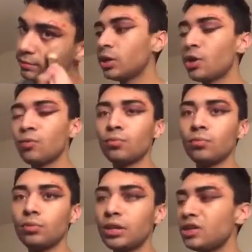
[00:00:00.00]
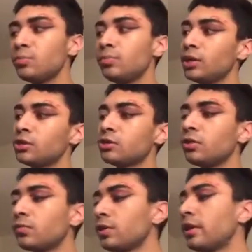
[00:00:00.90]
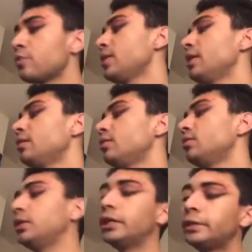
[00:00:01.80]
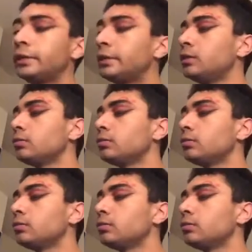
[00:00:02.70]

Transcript: We don't need to blush over our man, duh.